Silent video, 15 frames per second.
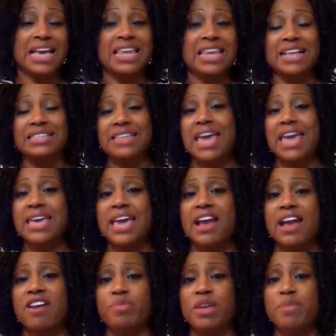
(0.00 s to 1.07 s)
And I take
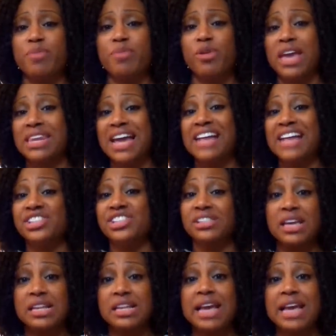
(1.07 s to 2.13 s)
care of people, and I
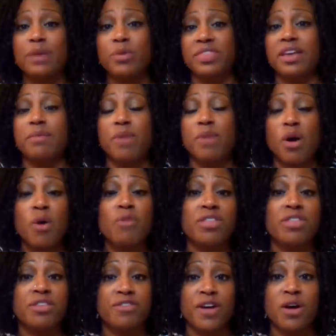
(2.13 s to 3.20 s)
just connect with them over
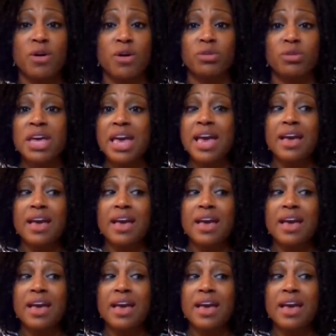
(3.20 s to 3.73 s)
the phone.